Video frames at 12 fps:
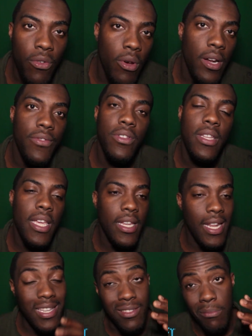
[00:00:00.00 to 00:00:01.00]
Floyd, if you
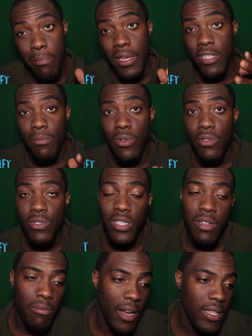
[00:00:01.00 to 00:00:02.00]
did, that's some bitch move
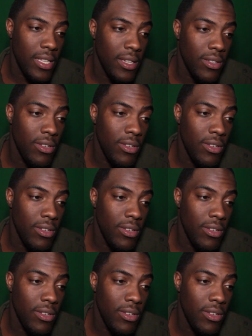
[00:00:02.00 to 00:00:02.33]
shit right there.